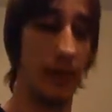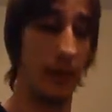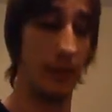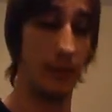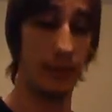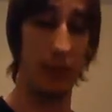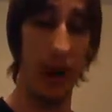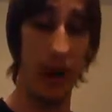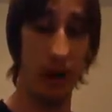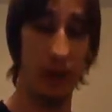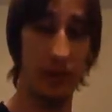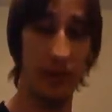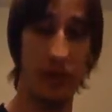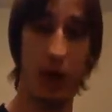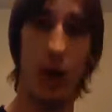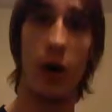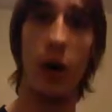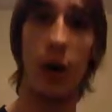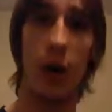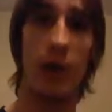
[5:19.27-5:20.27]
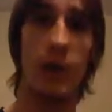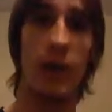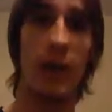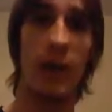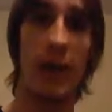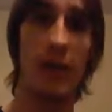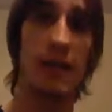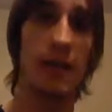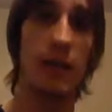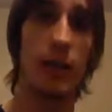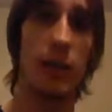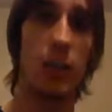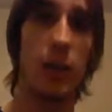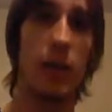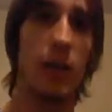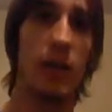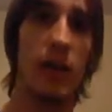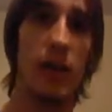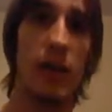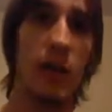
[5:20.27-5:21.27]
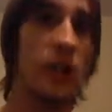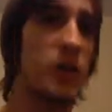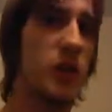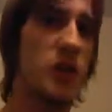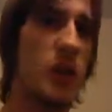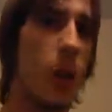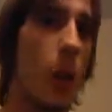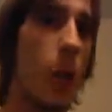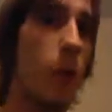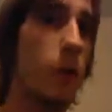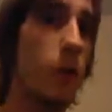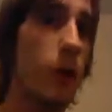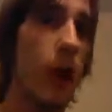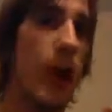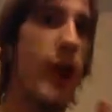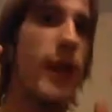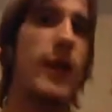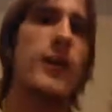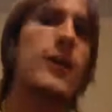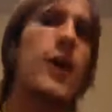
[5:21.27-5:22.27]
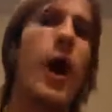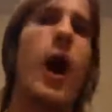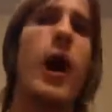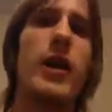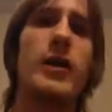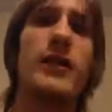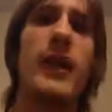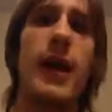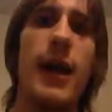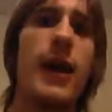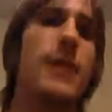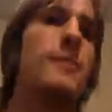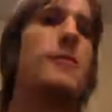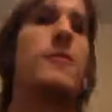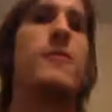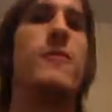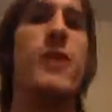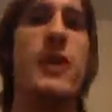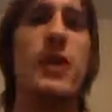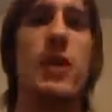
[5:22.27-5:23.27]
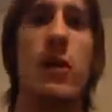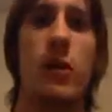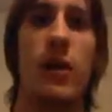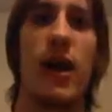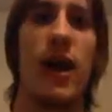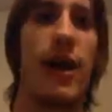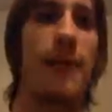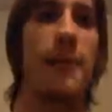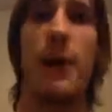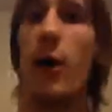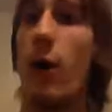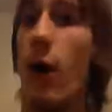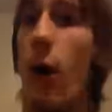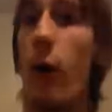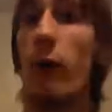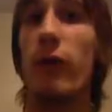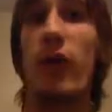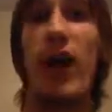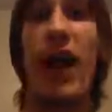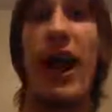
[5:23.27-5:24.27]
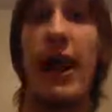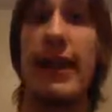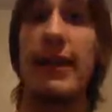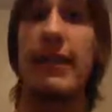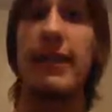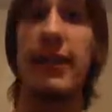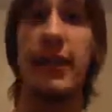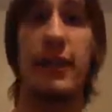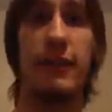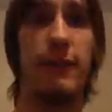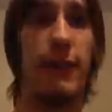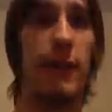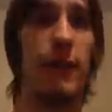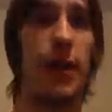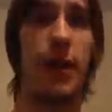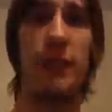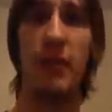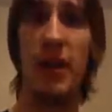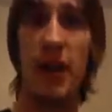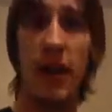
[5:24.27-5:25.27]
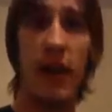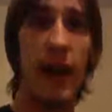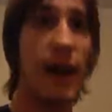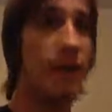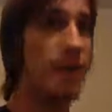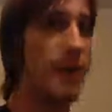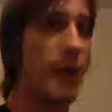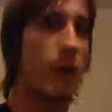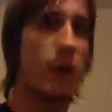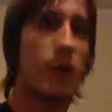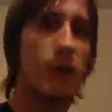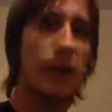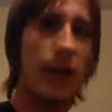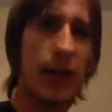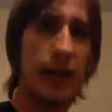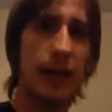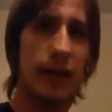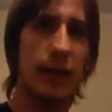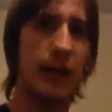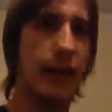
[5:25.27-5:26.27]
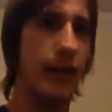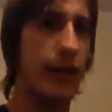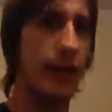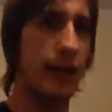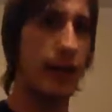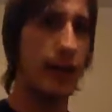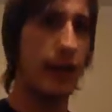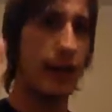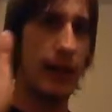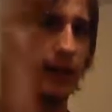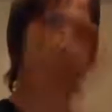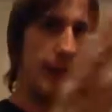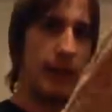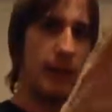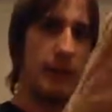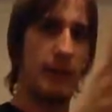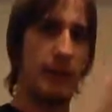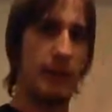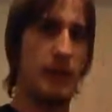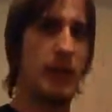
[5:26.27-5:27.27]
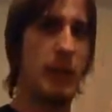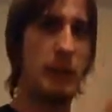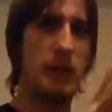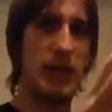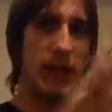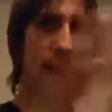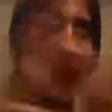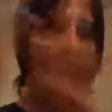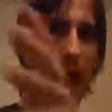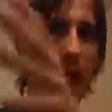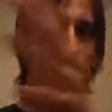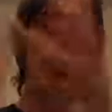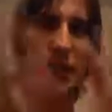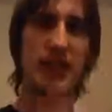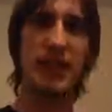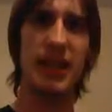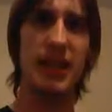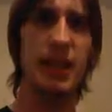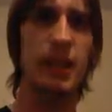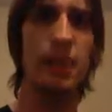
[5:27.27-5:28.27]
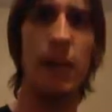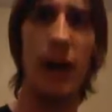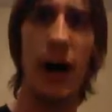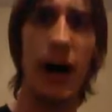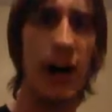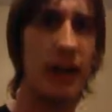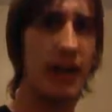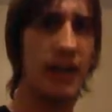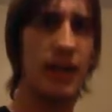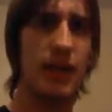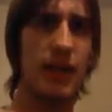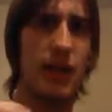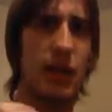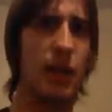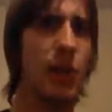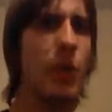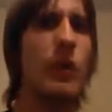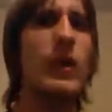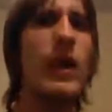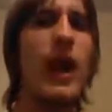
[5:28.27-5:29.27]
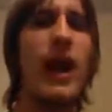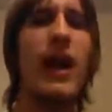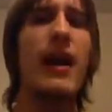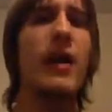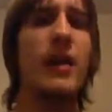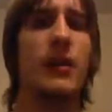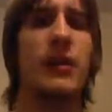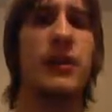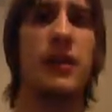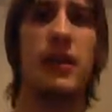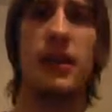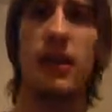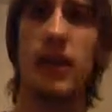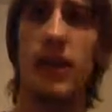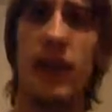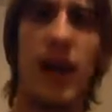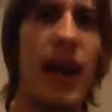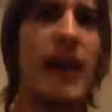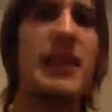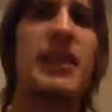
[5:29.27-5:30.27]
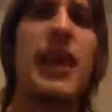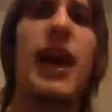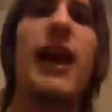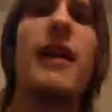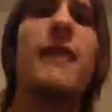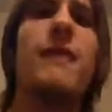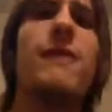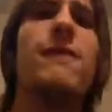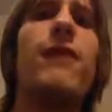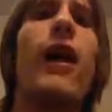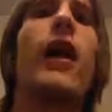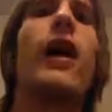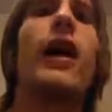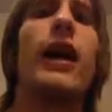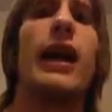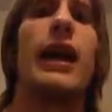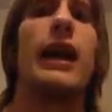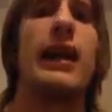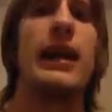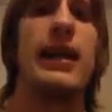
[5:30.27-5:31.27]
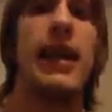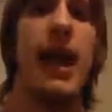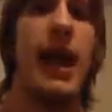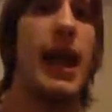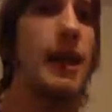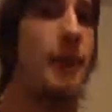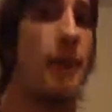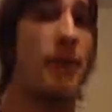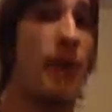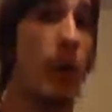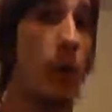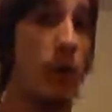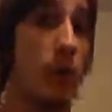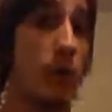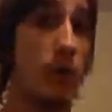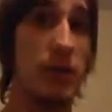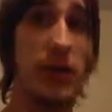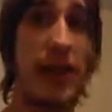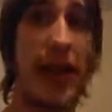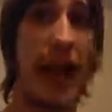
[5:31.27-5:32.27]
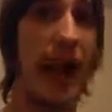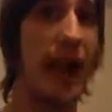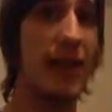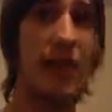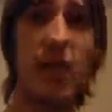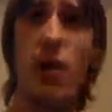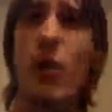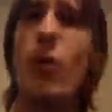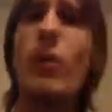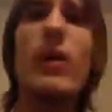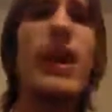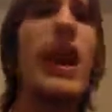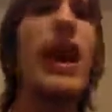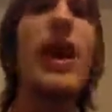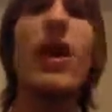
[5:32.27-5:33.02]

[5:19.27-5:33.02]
like bodily harm against someone just over a goddamn video game over anything in a video game if they were fucking like using aim assist bots who cares it's a fucking game if they were using hacks who